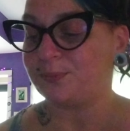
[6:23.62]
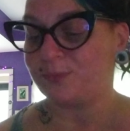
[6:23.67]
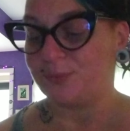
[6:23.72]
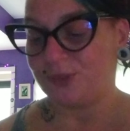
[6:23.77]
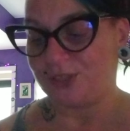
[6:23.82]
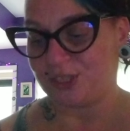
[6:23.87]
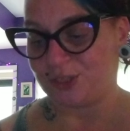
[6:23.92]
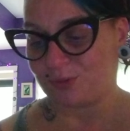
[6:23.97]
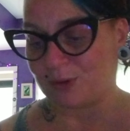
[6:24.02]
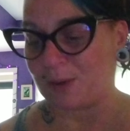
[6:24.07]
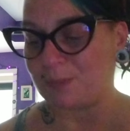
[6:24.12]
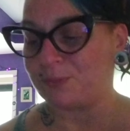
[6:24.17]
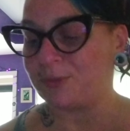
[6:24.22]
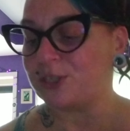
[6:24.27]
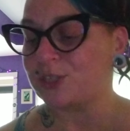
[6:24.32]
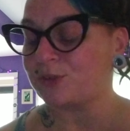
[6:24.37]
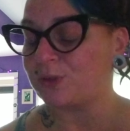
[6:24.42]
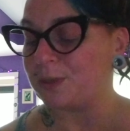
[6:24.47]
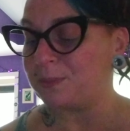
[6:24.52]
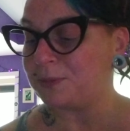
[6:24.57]
Disrupt
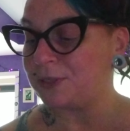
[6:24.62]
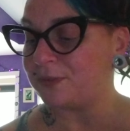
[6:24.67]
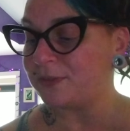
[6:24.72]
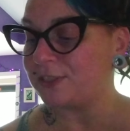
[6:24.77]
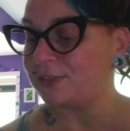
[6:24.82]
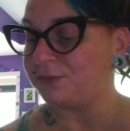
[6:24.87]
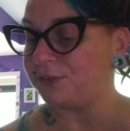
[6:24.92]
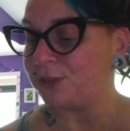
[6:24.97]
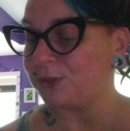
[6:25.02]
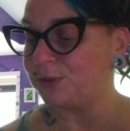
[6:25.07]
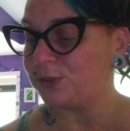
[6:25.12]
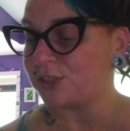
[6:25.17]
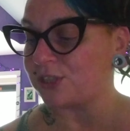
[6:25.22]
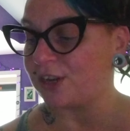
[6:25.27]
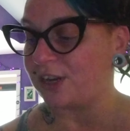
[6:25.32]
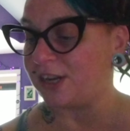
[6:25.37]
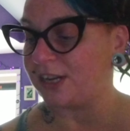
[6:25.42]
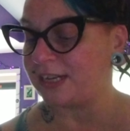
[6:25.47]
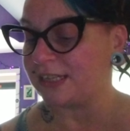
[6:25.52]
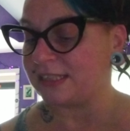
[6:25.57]
prescriptivist views
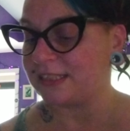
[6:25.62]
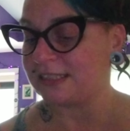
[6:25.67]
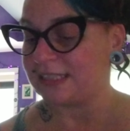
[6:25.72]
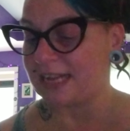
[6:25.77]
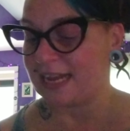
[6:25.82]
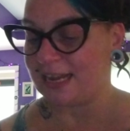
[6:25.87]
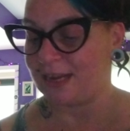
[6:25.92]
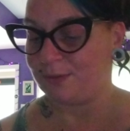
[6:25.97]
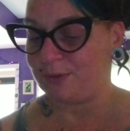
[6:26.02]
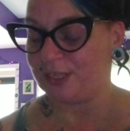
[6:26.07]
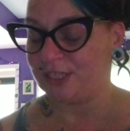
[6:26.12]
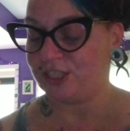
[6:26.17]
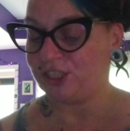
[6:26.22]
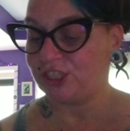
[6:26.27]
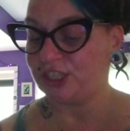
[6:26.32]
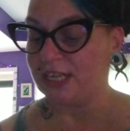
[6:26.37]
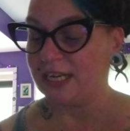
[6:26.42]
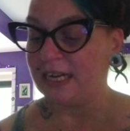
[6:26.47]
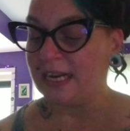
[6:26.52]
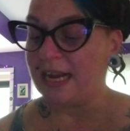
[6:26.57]
on
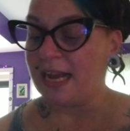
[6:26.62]
language.